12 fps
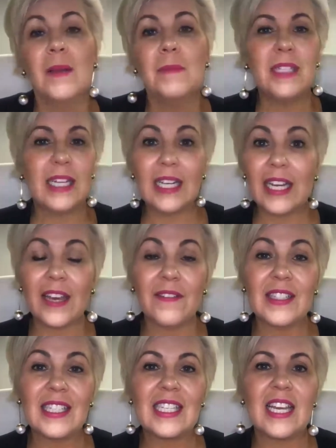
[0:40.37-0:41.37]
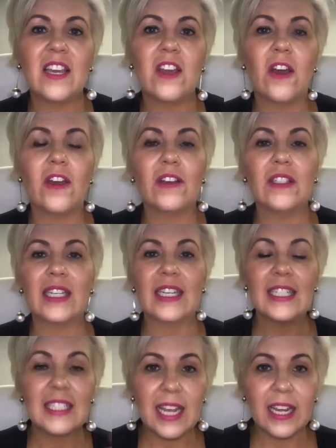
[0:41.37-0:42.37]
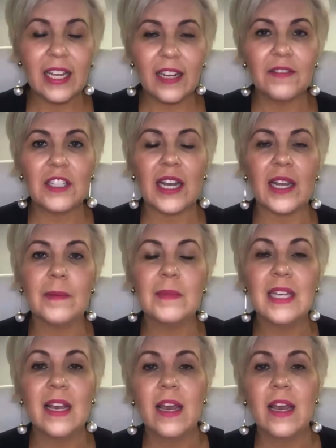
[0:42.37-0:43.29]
particularly even CEOs and executive teams,